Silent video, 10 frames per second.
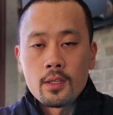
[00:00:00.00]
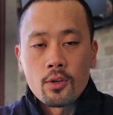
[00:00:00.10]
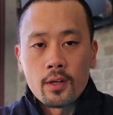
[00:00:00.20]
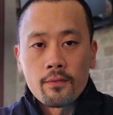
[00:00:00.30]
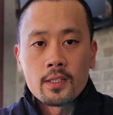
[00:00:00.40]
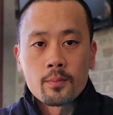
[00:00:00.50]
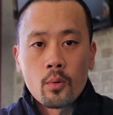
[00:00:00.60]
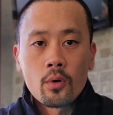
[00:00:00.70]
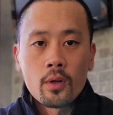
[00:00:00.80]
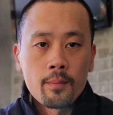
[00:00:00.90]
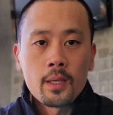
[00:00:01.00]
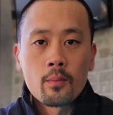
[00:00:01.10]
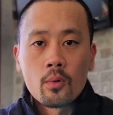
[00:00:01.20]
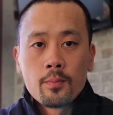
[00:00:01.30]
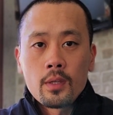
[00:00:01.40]
you can invest more and make
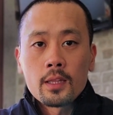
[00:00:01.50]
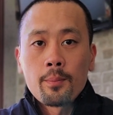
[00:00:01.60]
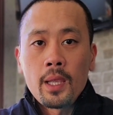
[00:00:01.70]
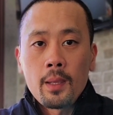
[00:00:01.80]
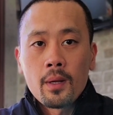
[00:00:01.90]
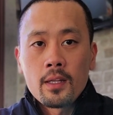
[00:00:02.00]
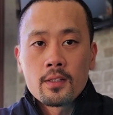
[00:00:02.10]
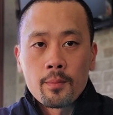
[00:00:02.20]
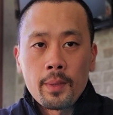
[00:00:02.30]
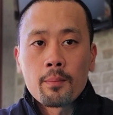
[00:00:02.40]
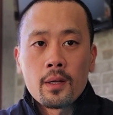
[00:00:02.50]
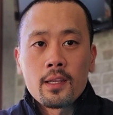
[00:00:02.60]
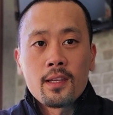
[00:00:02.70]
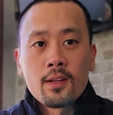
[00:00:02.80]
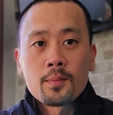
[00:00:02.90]
more. You have to pay money to make money,
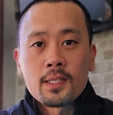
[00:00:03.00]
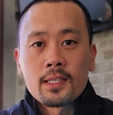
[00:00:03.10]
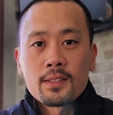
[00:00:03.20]
you know what I'm saying?